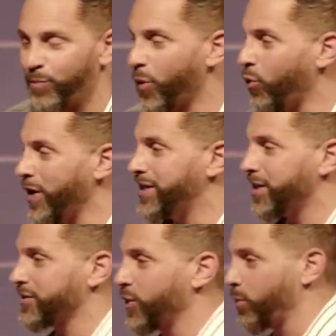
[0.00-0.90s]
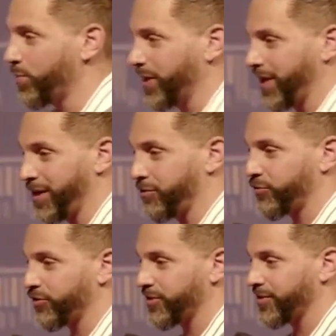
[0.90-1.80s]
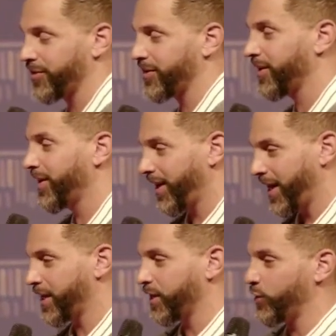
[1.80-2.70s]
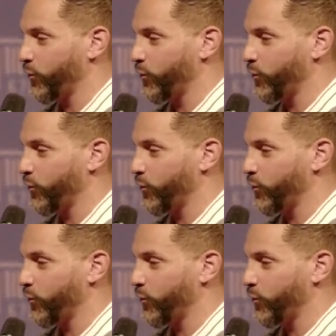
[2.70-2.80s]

But we just don't believe he can